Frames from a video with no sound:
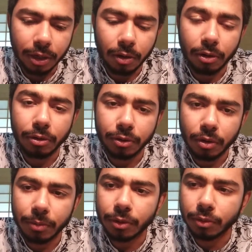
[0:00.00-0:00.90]

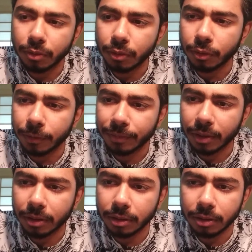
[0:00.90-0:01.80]
colonoscopy to
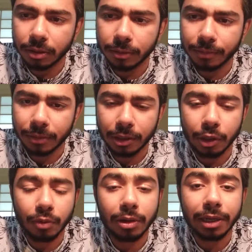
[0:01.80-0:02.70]
uh,
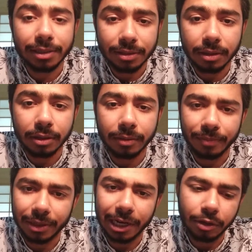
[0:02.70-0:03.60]
equalize the
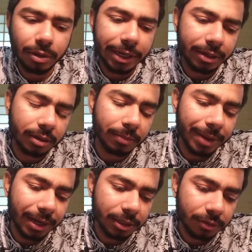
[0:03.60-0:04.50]
electrolyte
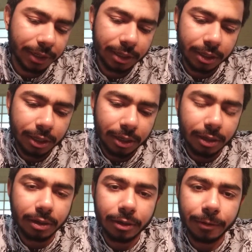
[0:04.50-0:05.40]
balance, right?
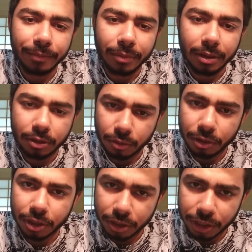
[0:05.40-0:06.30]
Uh, so
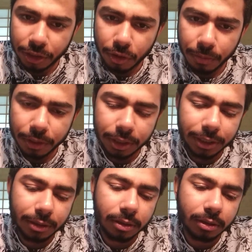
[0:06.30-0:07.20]
resuscitate your
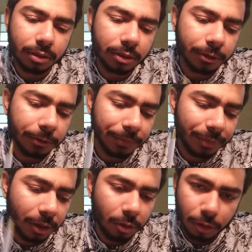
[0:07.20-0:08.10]
patient, um,
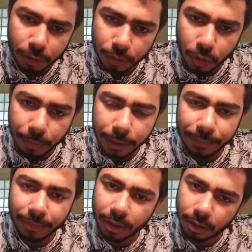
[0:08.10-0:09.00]
colonoscopy,
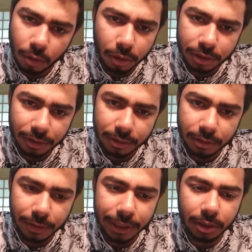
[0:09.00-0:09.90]
gold
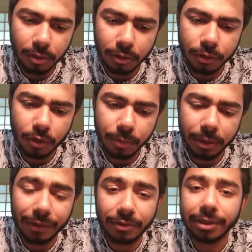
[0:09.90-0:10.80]
standard, right?
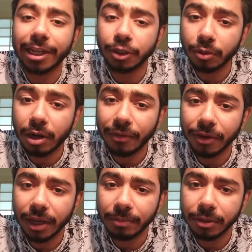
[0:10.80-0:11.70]
Colonoscopy, after that
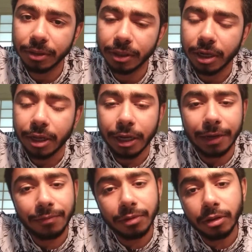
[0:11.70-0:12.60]
angiography can be there.
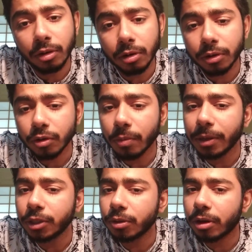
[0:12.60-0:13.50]
If colonoscopy,
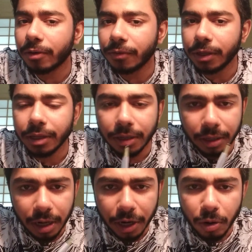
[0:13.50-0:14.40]
angiography
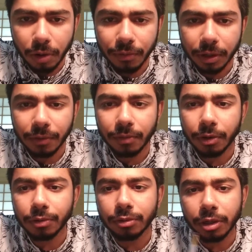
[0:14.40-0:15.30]
are not working for
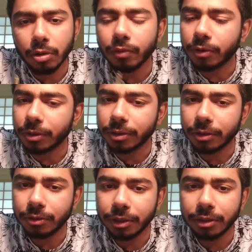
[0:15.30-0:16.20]
you, then go for the
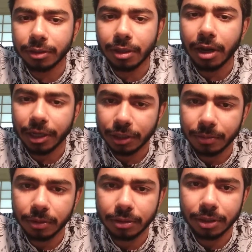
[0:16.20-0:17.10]
surgery. This is the last
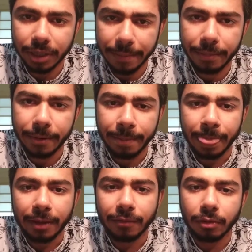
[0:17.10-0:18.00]
step
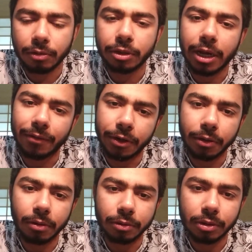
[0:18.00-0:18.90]
for the
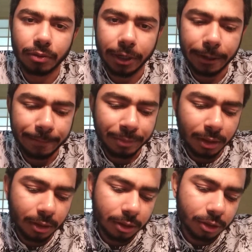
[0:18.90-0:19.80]
diverticulosis, right?
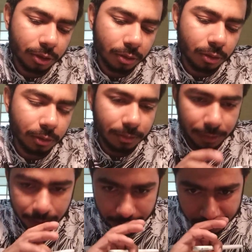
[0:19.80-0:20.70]
So
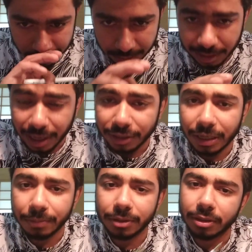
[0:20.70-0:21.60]
yeah, the last
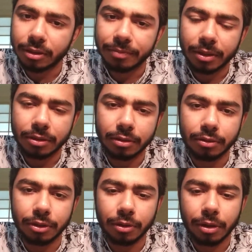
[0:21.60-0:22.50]
step is the
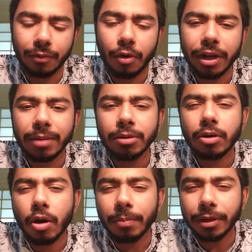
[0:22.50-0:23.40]
surgery. Okay, what can be the
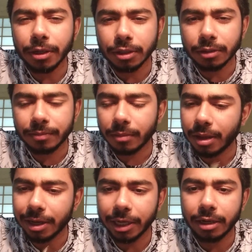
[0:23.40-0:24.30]
complication?
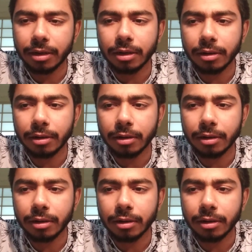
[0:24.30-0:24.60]
Again,